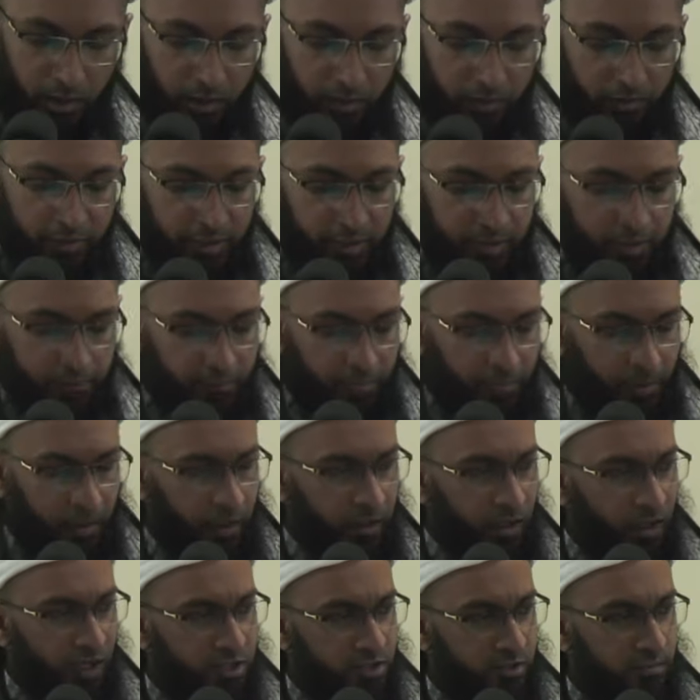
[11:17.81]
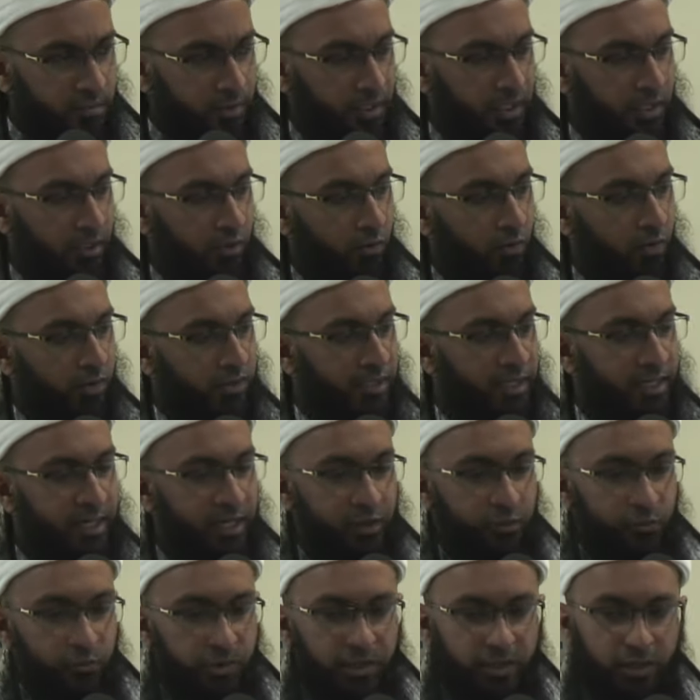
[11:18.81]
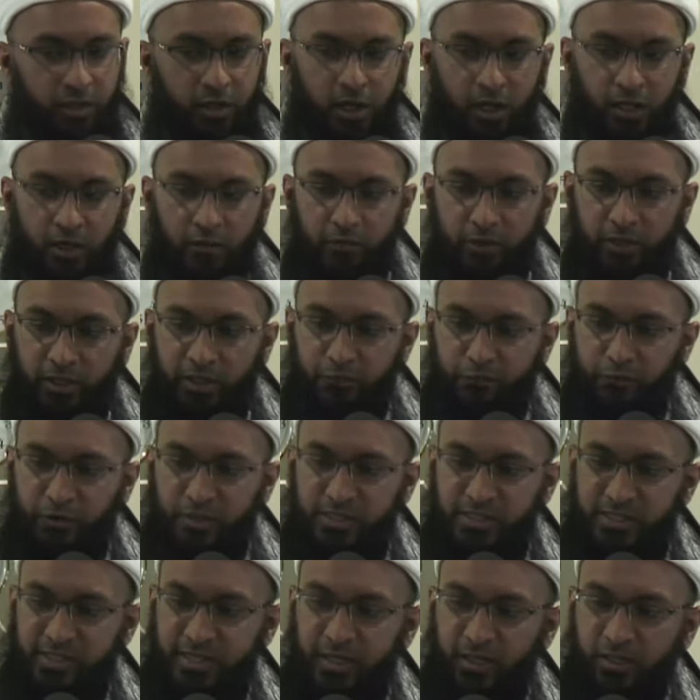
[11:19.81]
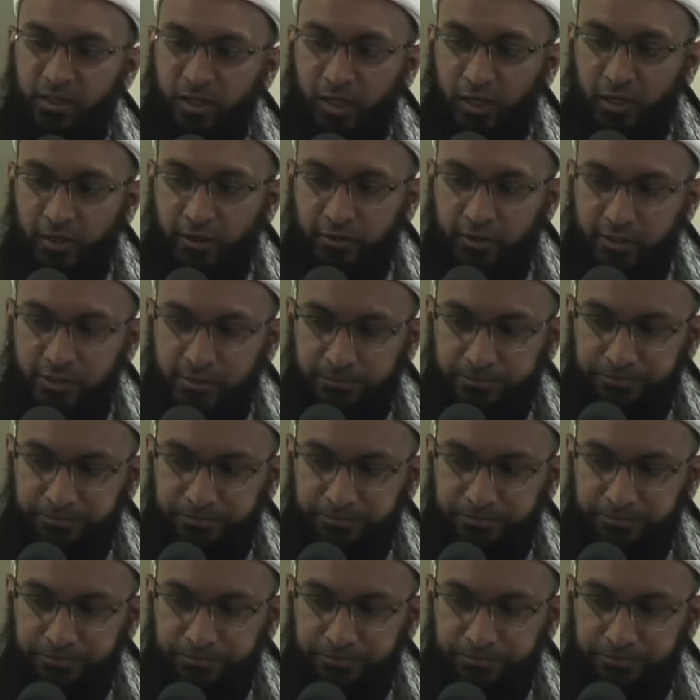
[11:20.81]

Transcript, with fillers: Then Allah subhanahu wa ta'ala created all of our different skin colors.